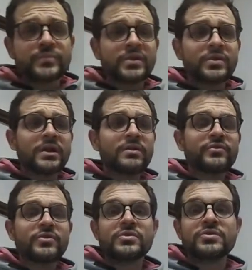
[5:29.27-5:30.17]
You can of
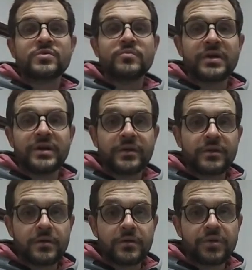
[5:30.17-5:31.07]
course also buy a
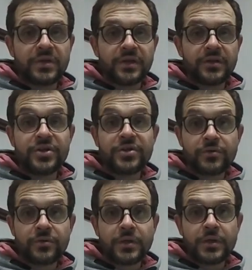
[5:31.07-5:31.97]
complete new
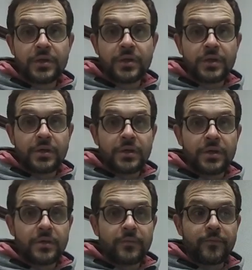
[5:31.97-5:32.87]

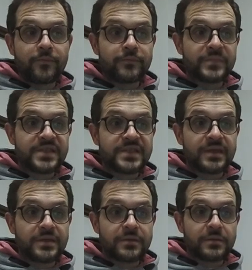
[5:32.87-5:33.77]

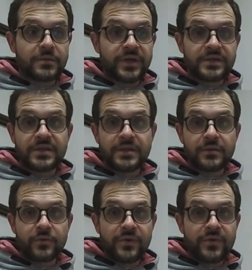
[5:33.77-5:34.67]
crankset
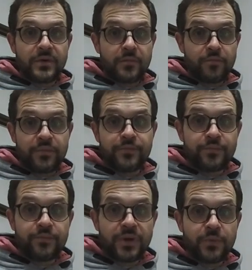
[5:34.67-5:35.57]
with the
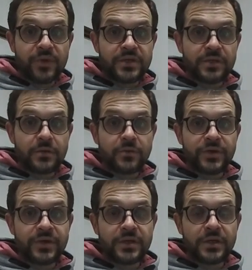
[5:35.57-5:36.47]
power meter
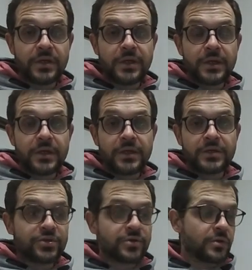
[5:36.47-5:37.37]
already
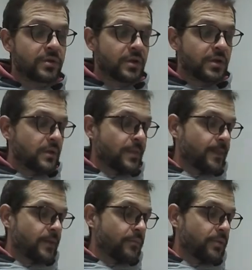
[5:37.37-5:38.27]
installed,
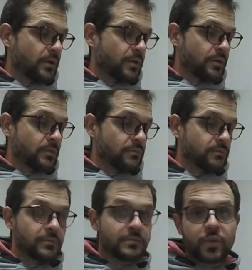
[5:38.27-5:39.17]
but
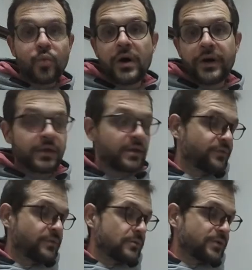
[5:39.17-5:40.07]
why if
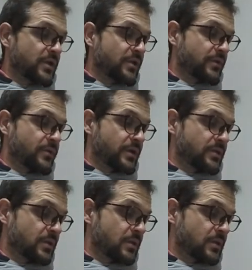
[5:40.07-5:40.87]
you already have a crankset?